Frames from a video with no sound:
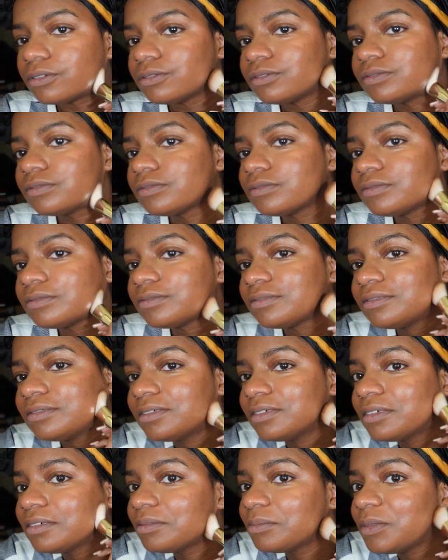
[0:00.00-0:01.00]
so
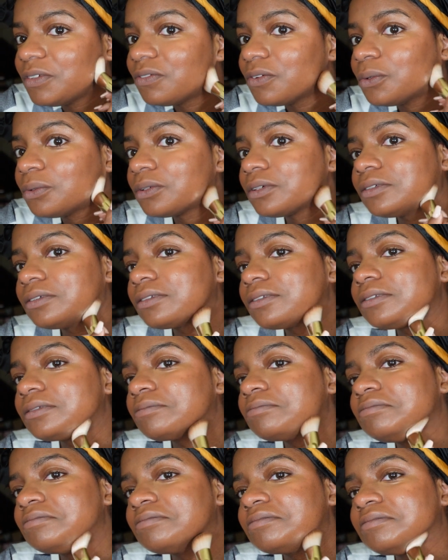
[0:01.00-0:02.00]
much. Like I
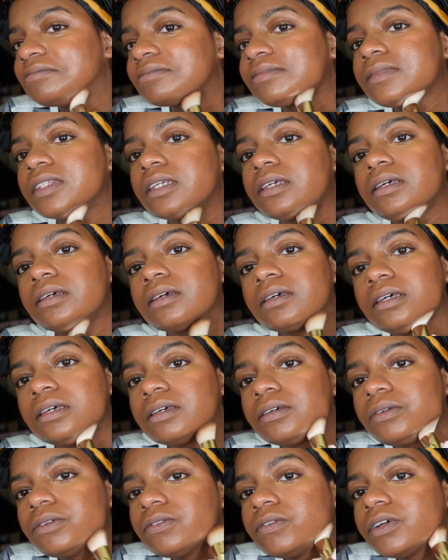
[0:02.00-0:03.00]

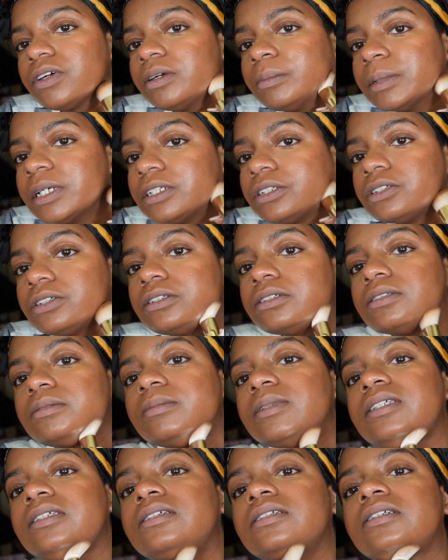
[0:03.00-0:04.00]
don't even
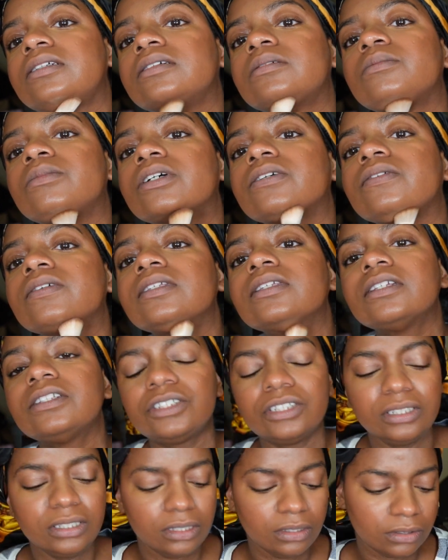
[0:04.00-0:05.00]
know how to describe it. It was
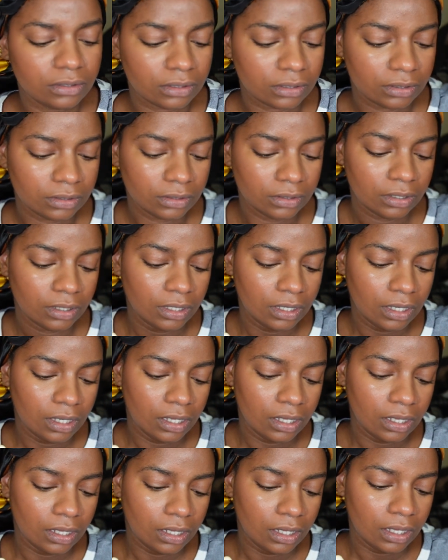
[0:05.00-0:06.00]
slowed down so much
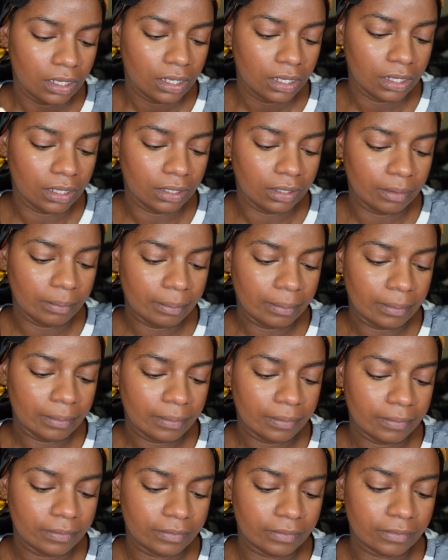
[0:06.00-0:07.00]
that this is
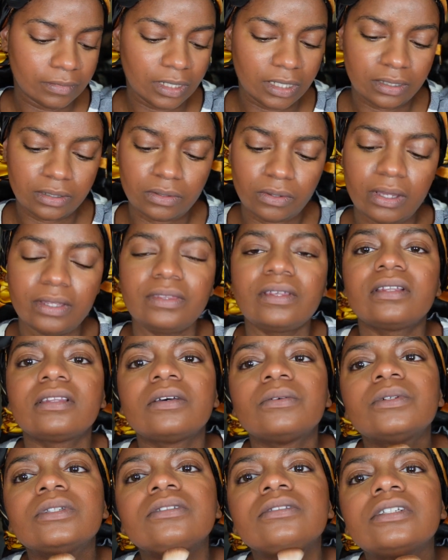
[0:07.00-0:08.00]
literally
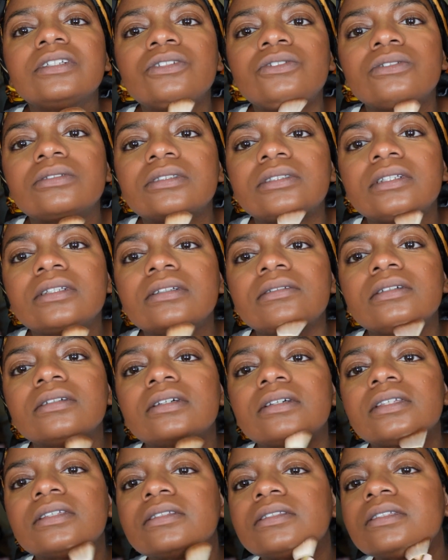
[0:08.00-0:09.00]
the sped up
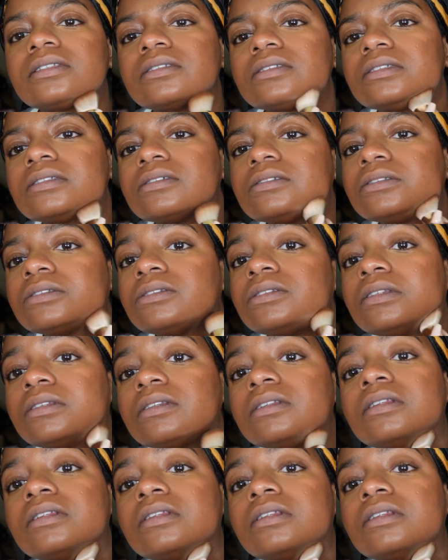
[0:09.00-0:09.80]
version. Sped up